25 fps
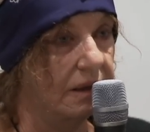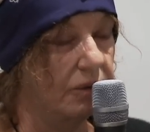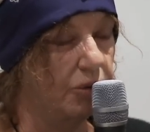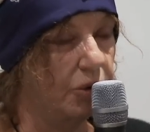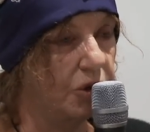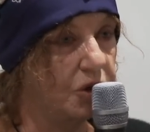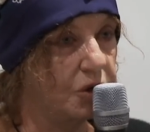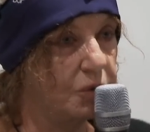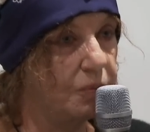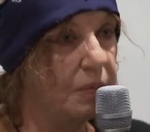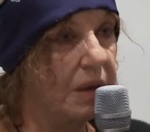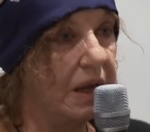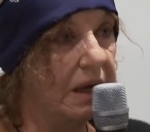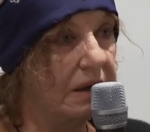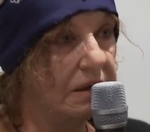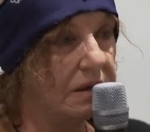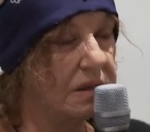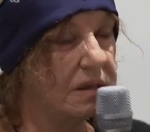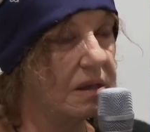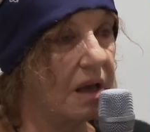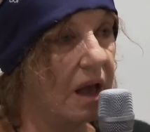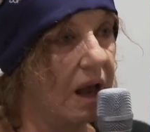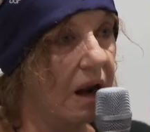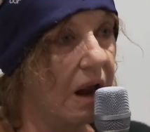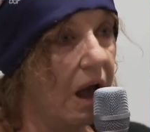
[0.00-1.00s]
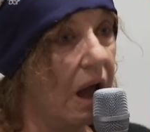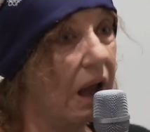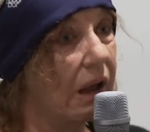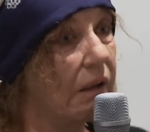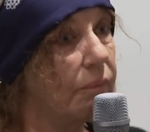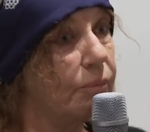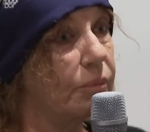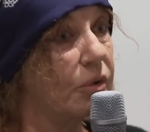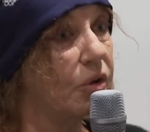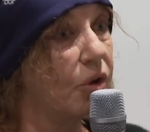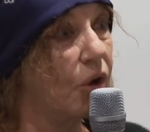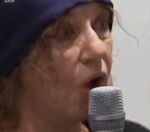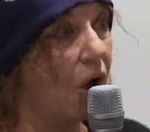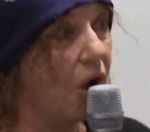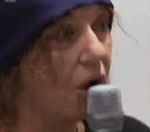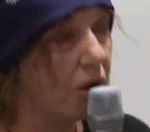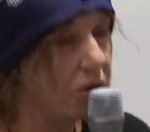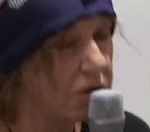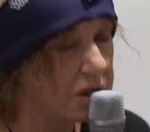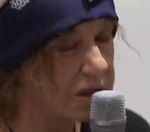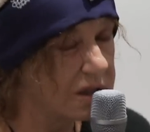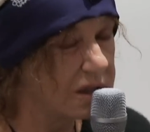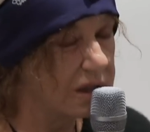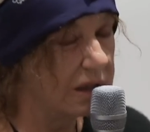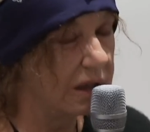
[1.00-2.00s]
which means, and I am
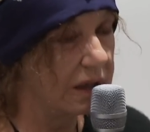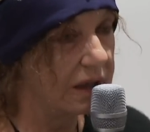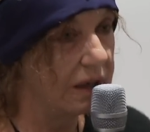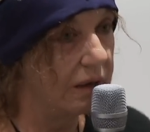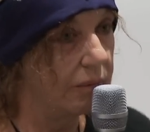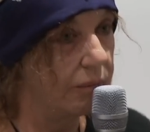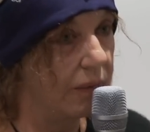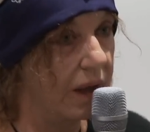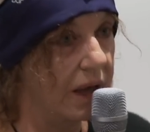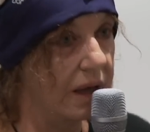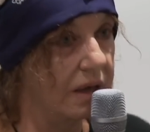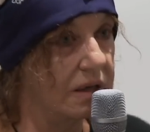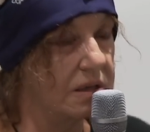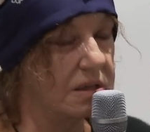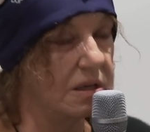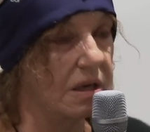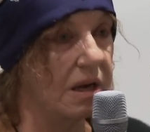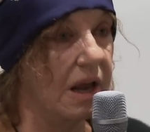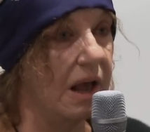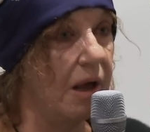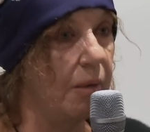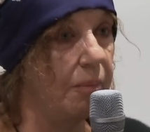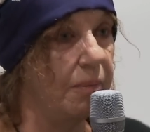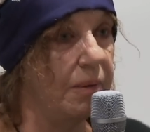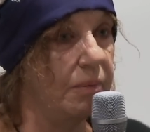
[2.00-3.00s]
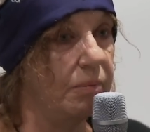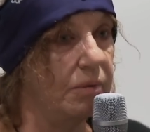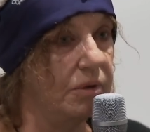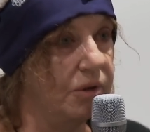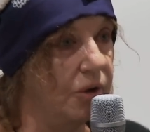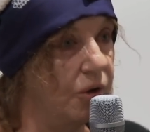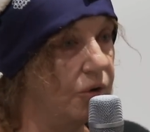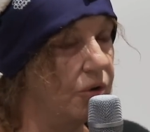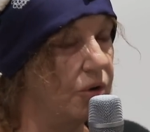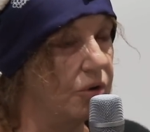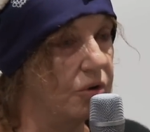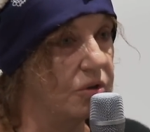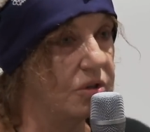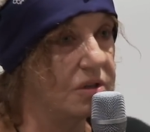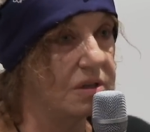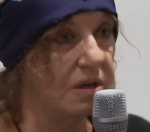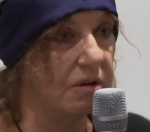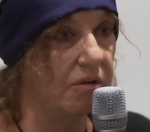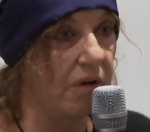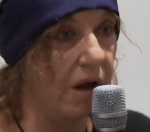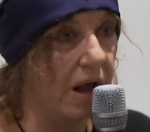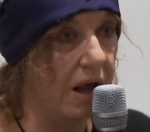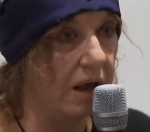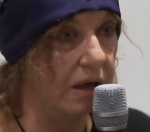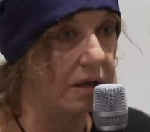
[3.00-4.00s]
constantly amazed at how people don't use
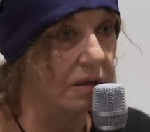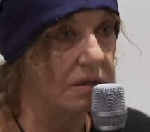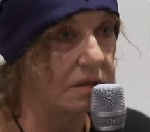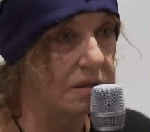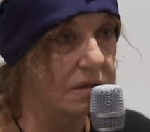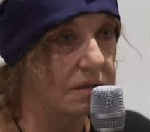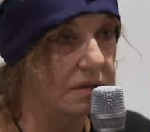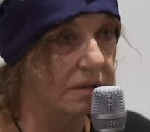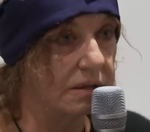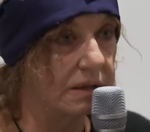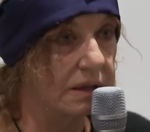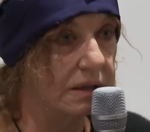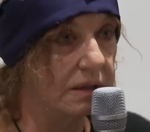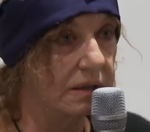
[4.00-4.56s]
their eyes.